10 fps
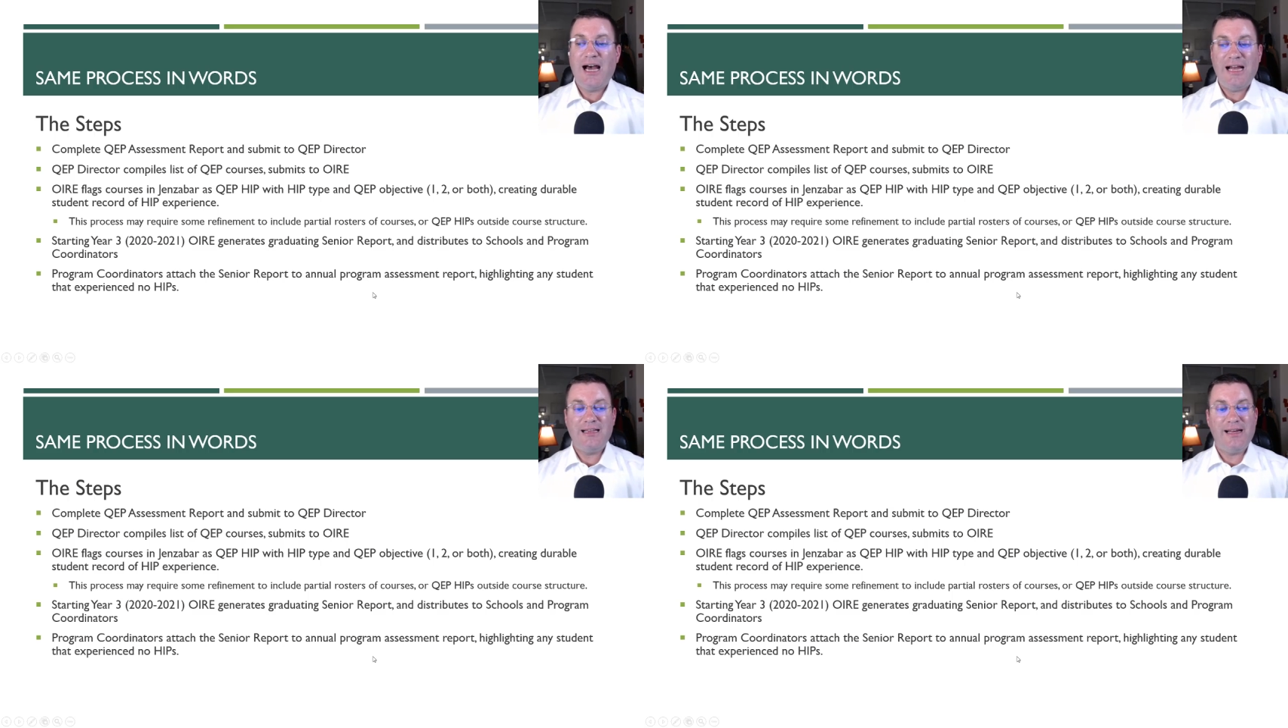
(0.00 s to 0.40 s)

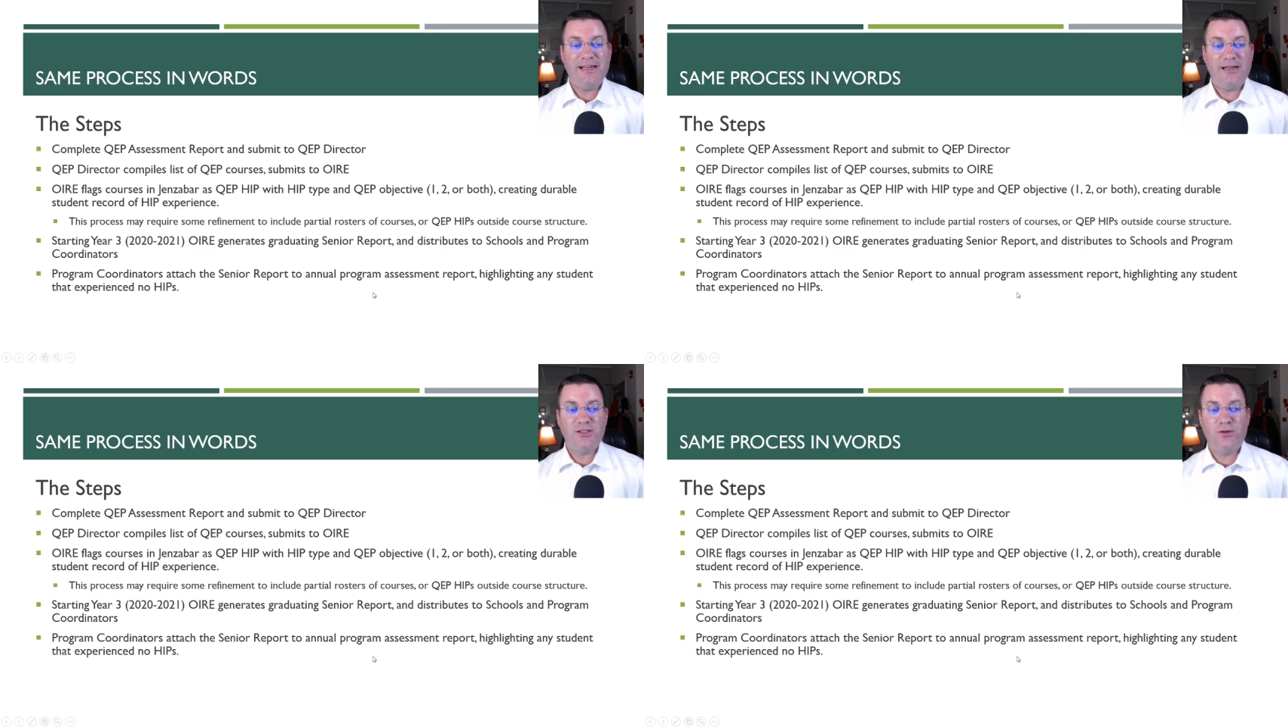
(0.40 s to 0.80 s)

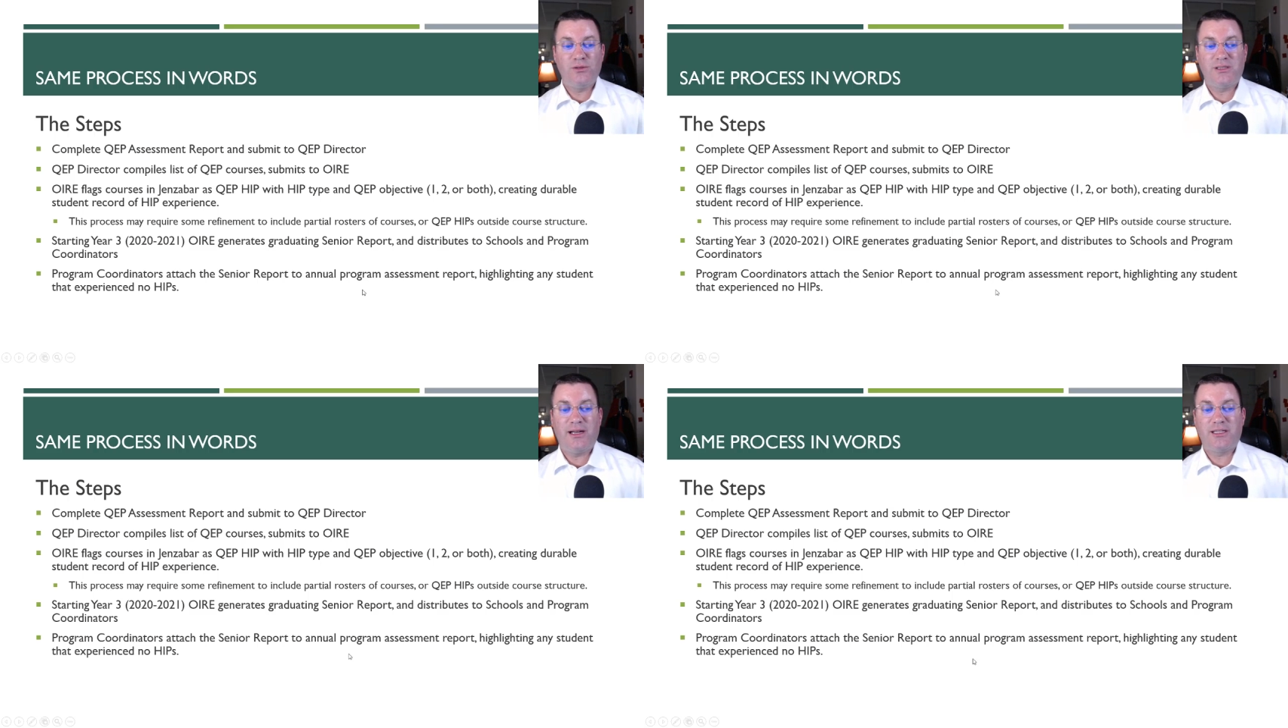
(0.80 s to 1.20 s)
highlighting any
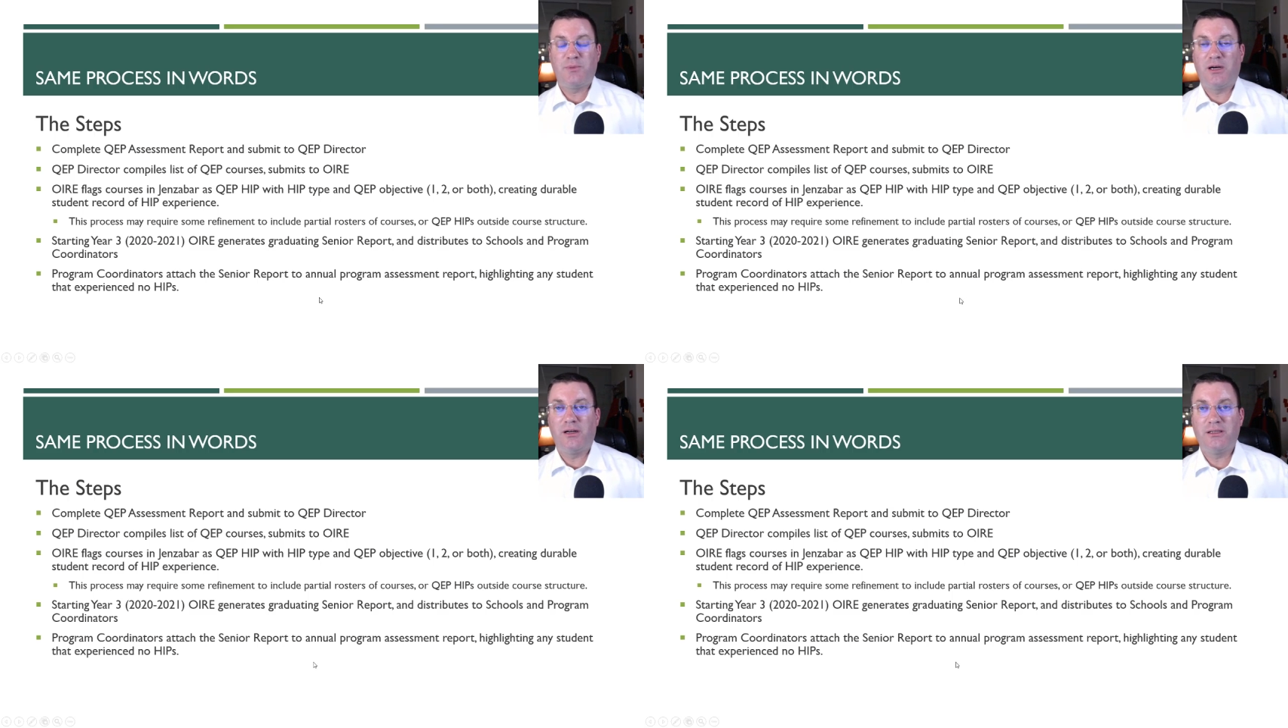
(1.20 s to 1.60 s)
students that
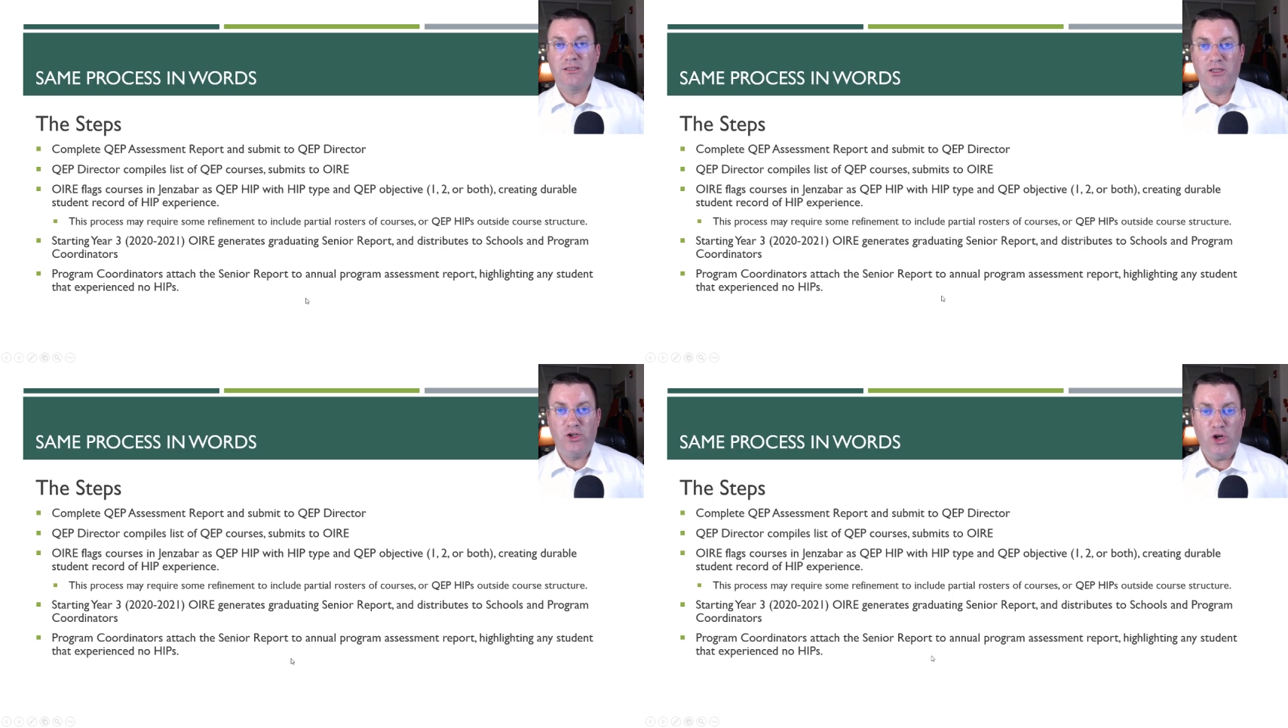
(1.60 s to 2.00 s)

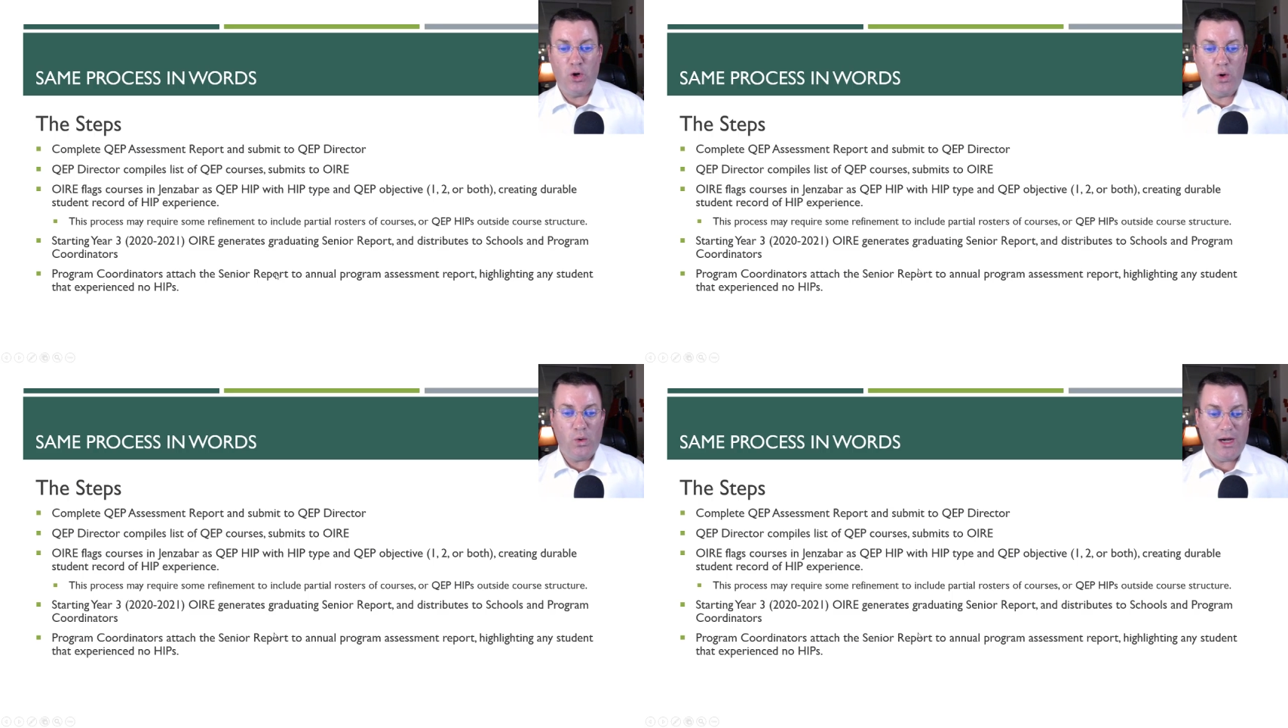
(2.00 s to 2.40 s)
experienced
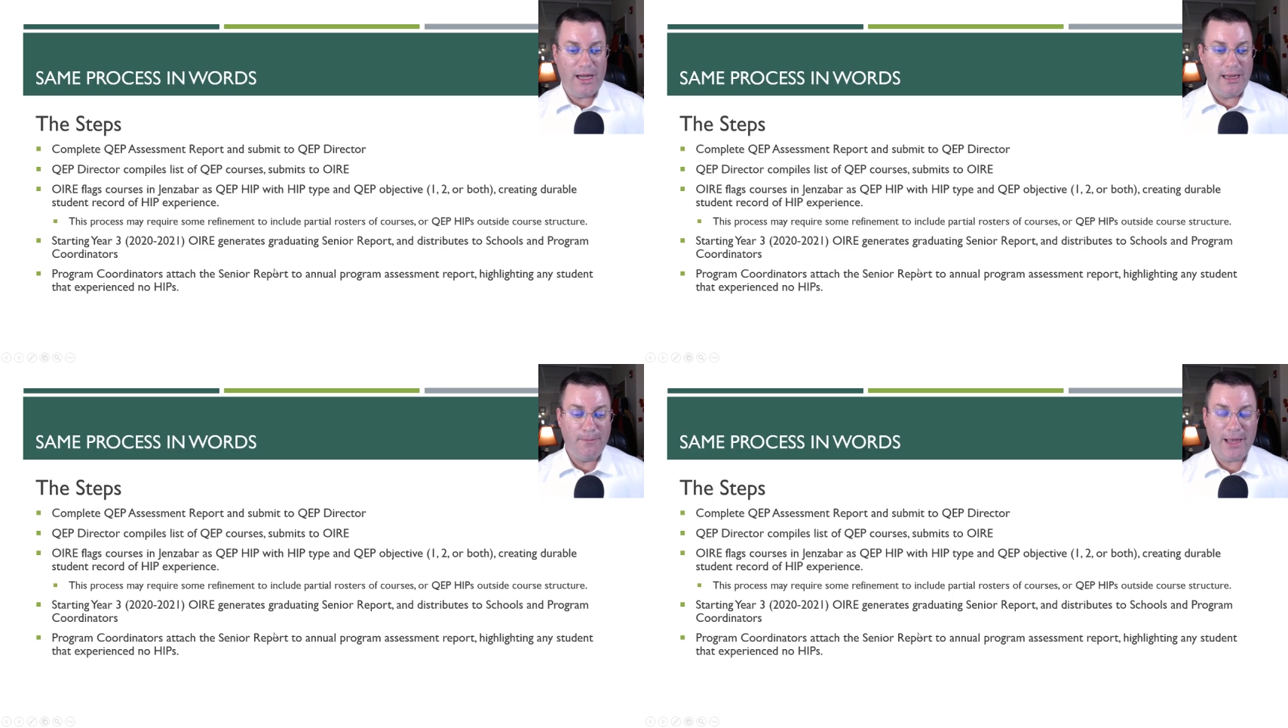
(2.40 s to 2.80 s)
no
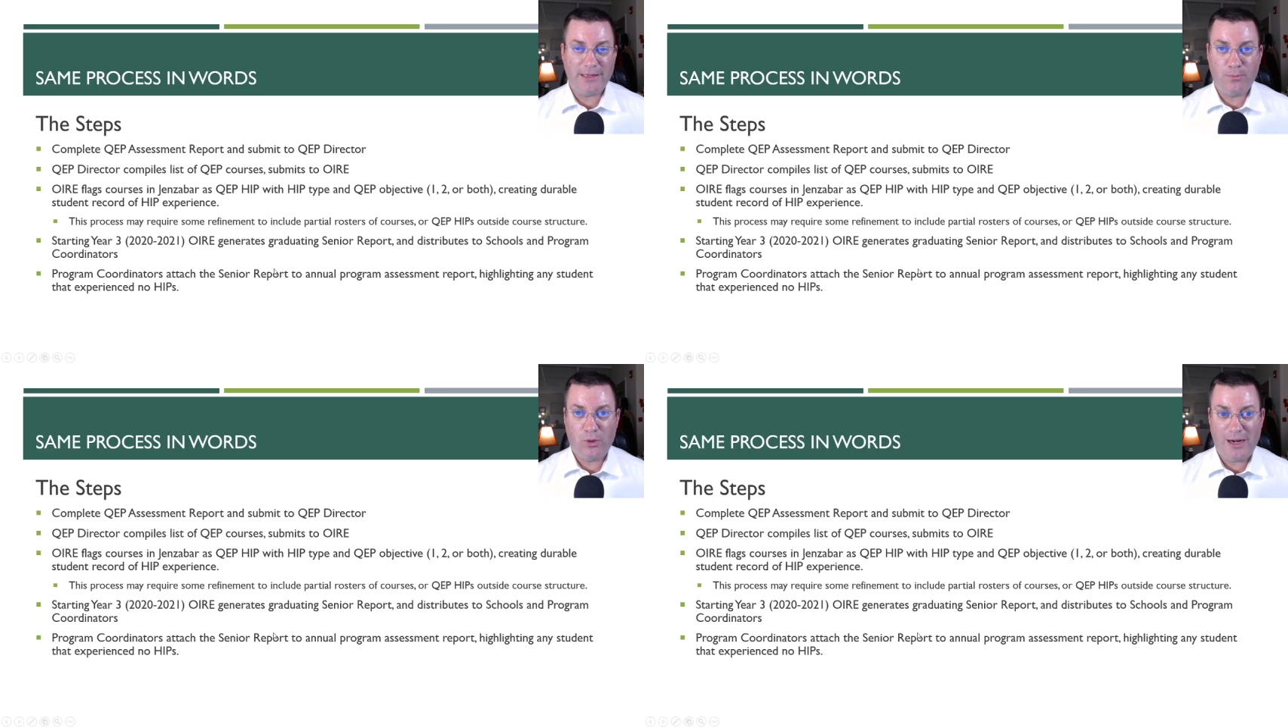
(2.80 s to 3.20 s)

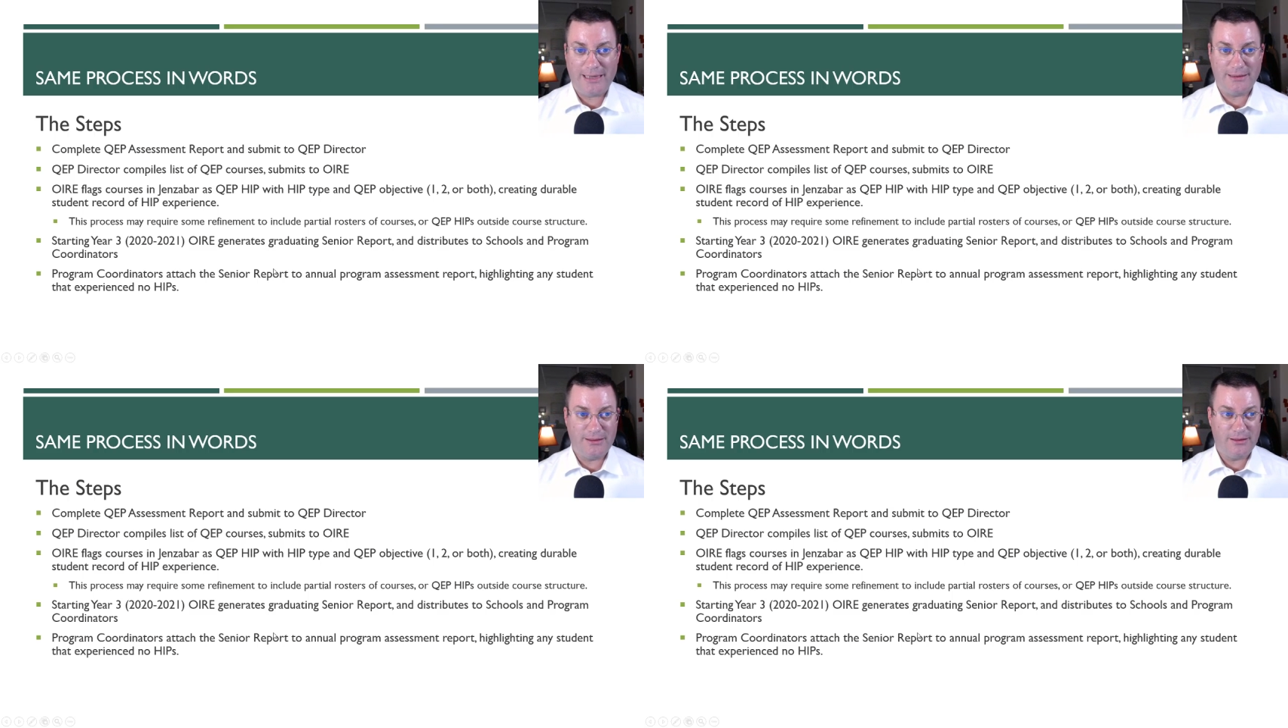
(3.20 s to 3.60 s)
high-impact
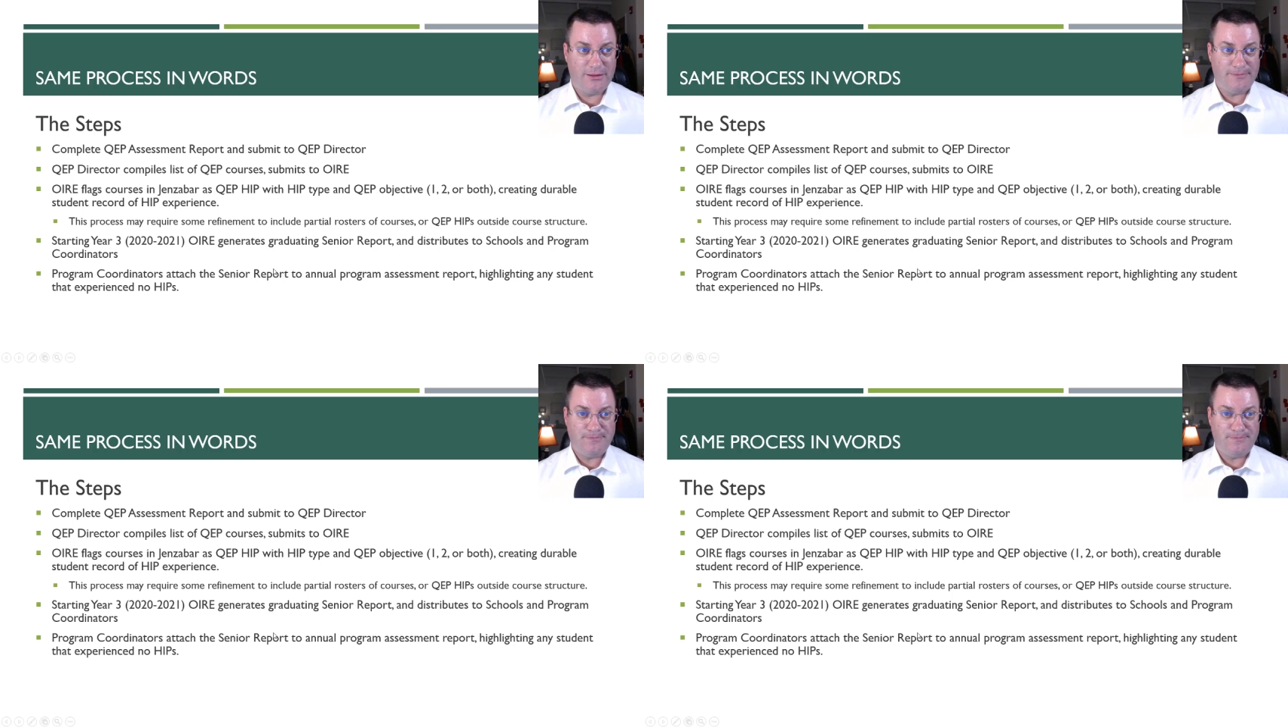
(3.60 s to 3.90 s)
practices.